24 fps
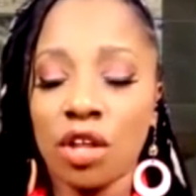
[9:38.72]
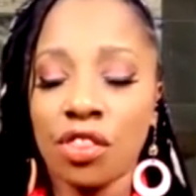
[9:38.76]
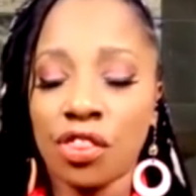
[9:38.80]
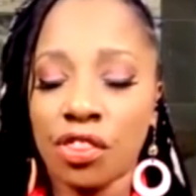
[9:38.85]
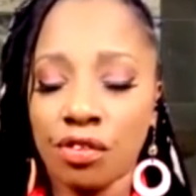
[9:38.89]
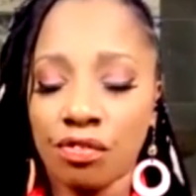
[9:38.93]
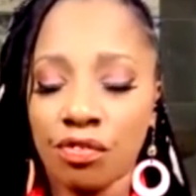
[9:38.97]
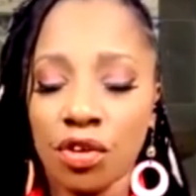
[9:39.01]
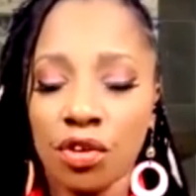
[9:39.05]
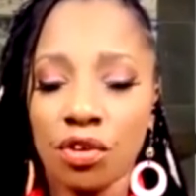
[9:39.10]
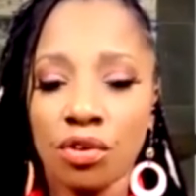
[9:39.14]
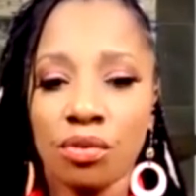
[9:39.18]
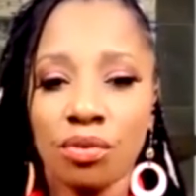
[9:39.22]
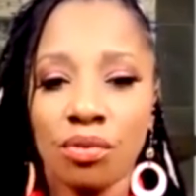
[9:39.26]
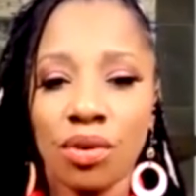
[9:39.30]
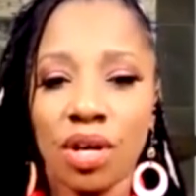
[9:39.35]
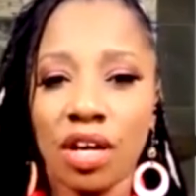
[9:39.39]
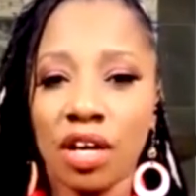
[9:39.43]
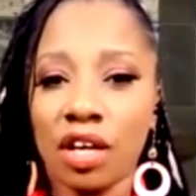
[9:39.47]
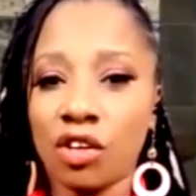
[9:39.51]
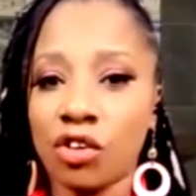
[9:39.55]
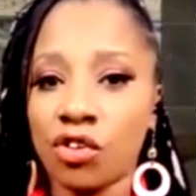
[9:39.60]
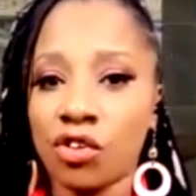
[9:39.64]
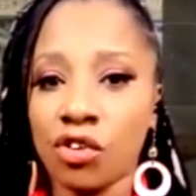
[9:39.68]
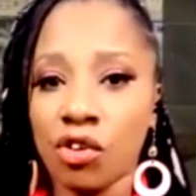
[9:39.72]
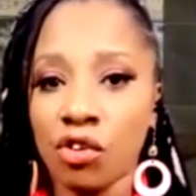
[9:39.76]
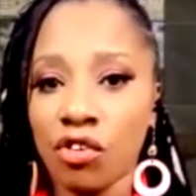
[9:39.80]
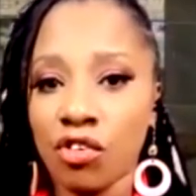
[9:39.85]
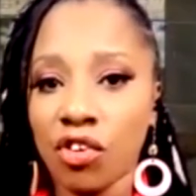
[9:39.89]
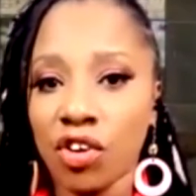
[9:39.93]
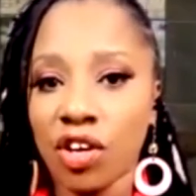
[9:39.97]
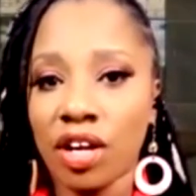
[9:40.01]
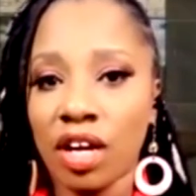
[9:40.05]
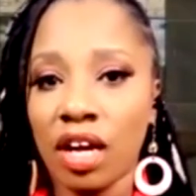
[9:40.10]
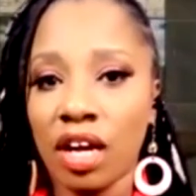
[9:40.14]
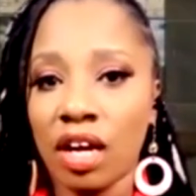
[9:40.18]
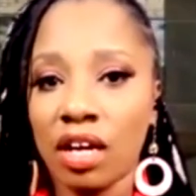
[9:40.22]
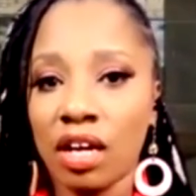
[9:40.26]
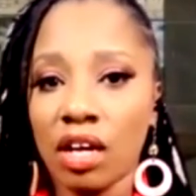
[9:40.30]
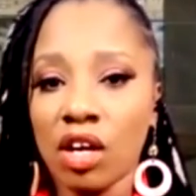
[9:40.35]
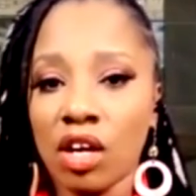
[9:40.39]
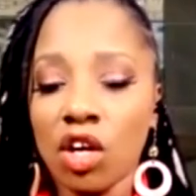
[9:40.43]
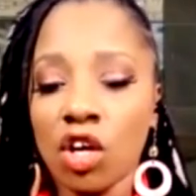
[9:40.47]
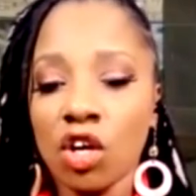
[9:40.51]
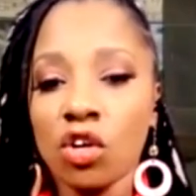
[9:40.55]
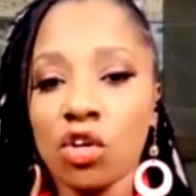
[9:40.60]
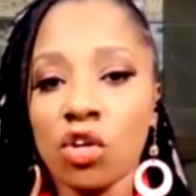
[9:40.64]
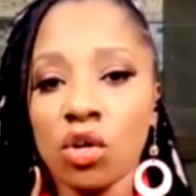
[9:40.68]
through enduring it,
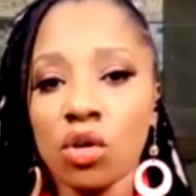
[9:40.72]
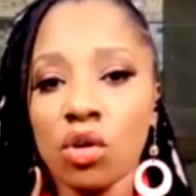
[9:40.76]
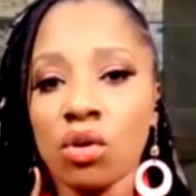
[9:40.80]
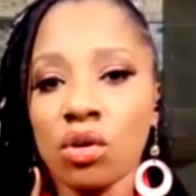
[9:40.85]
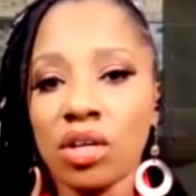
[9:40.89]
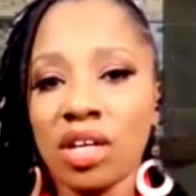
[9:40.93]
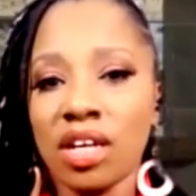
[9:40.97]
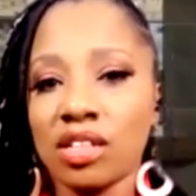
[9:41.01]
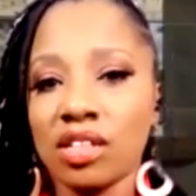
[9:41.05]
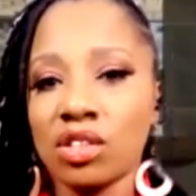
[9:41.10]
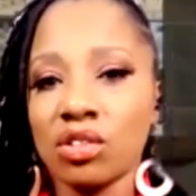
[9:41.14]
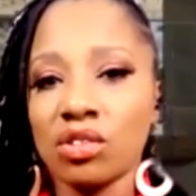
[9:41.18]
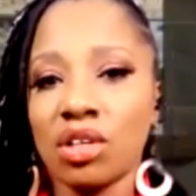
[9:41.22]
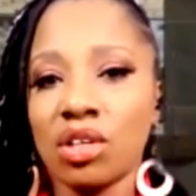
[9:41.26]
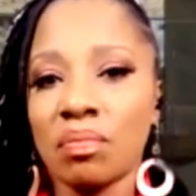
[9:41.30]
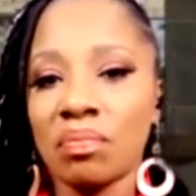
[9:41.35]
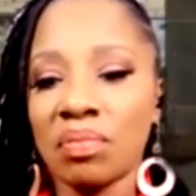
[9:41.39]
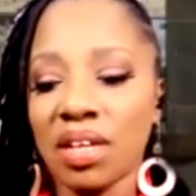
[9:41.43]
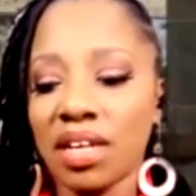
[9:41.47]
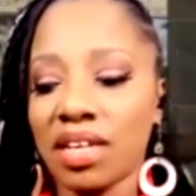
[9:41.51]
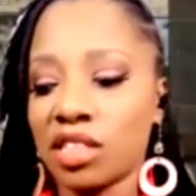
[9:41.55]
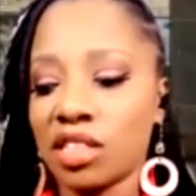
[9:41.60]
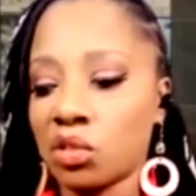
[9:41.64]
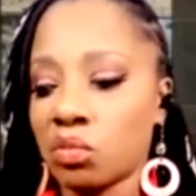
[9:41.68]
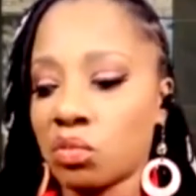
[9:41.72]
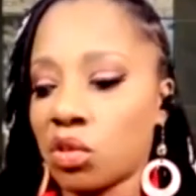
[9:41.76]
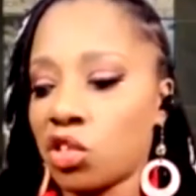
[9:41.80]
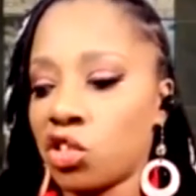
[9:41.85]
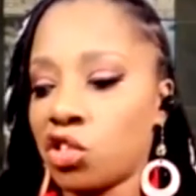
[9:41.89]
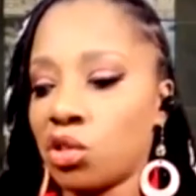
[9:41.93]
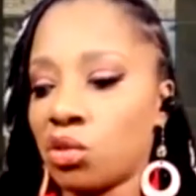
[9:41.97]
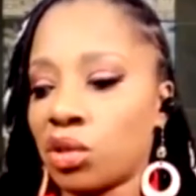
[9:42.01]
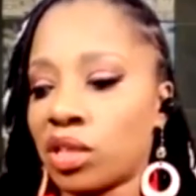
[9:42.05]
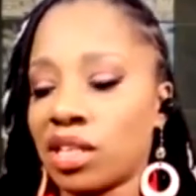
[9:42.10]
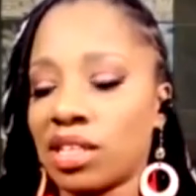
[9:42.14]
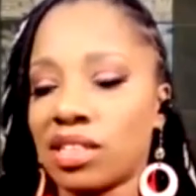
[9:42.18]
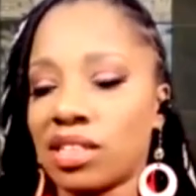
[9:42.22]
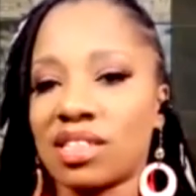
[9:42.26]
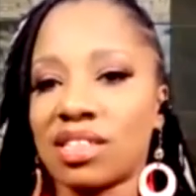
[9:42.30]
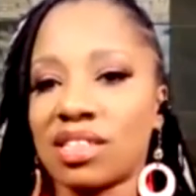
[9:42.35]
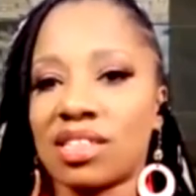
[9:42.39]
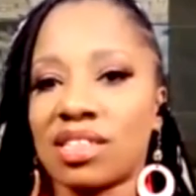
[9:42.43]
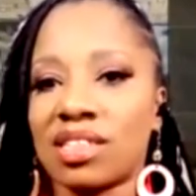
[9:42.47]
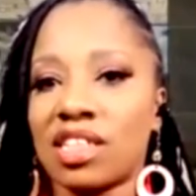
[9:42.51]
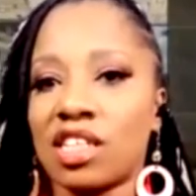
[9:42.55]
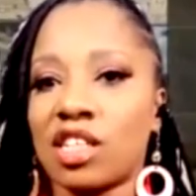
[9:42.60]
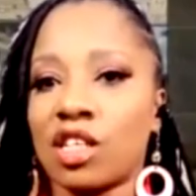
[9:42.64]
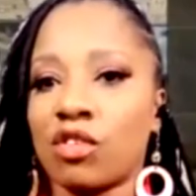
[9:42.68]
you'll get to a place where you'll get to
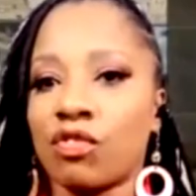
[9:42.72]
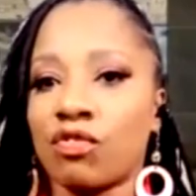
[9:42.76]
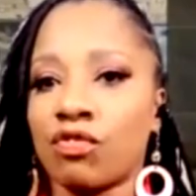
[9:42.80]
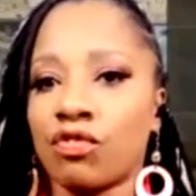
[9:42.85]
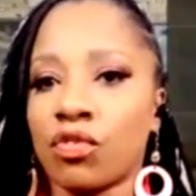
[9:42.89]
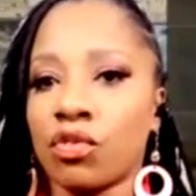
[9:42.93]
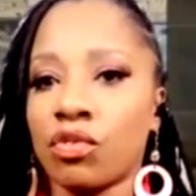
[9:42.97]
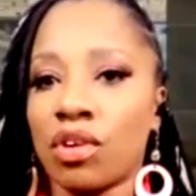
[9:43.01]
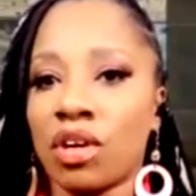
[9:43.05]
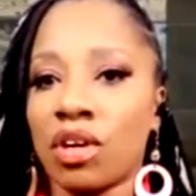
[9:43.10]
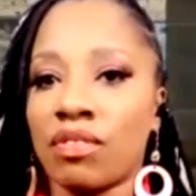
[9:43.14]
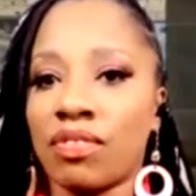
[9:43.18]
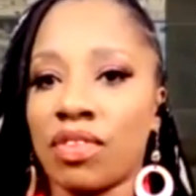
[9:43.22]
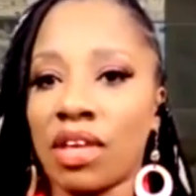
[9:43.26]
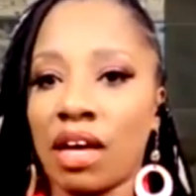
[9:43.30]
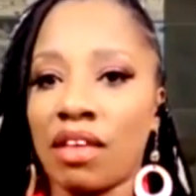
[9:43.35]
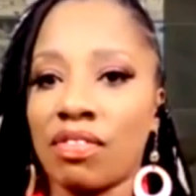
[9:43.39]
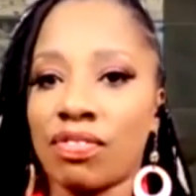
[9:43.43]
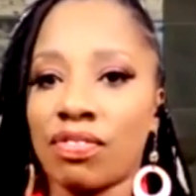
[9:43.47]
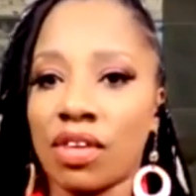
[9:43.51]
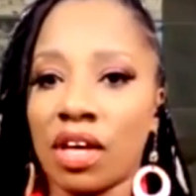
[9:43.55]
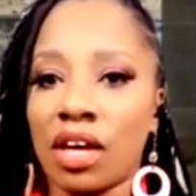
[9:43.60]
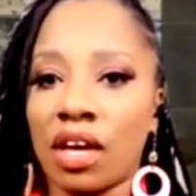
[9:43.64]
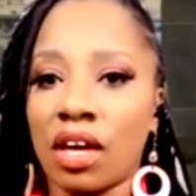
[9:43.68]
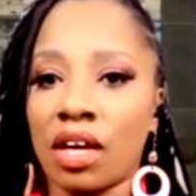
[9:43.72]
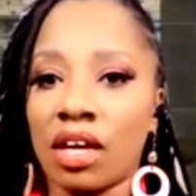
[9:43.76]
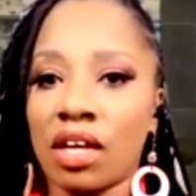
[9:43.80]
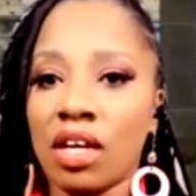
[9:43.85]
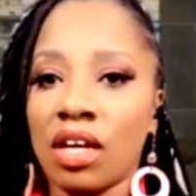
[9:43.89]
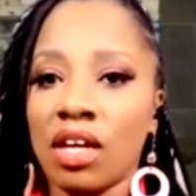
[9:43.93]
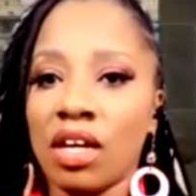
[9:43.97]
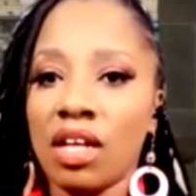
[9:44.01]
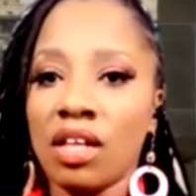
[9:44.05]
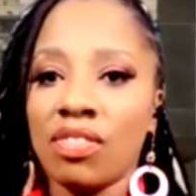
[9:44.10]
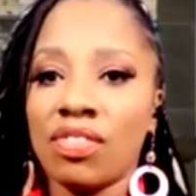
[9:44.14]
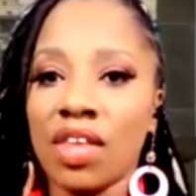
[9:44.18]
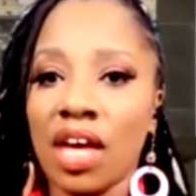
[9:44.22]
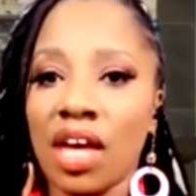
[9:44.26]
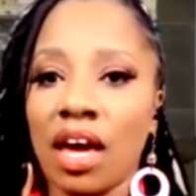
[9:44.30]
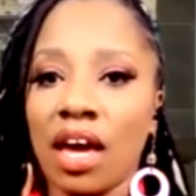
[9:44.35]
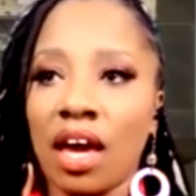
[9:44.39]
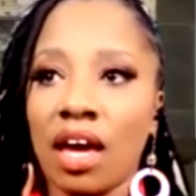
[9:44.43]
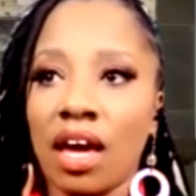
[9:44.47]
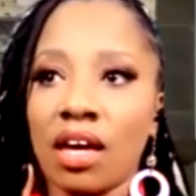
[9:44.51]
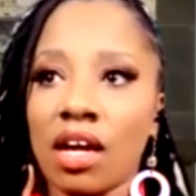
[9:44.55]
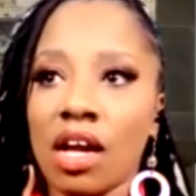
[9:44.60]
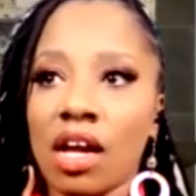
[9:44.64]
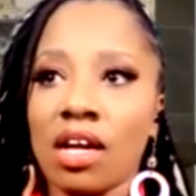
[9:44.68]
see the fruit of that thing
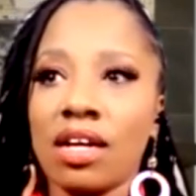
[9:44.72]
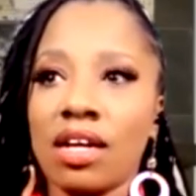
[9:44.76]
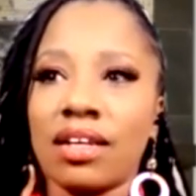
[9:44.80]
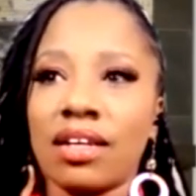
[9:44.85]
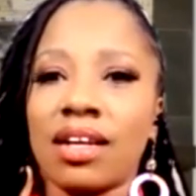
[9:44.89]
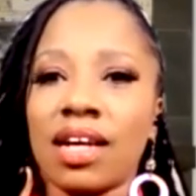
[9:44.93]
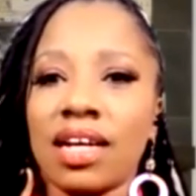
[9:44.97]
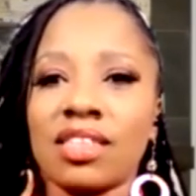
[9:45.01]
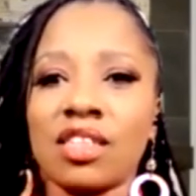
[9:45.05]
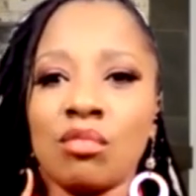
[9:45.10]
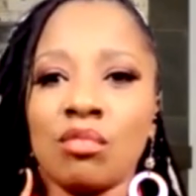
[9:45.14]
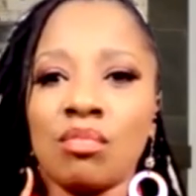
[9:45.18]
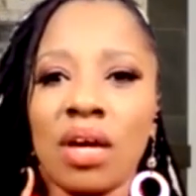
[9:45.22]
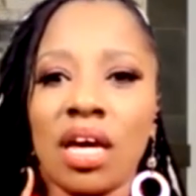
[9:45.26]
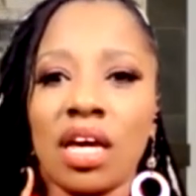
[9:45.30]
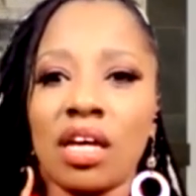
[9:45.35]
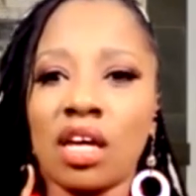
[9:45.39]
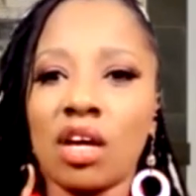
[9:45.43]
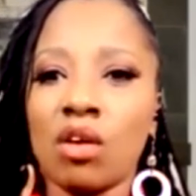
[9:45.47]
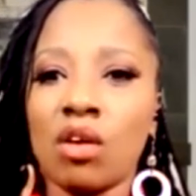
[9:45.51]
that doesn't make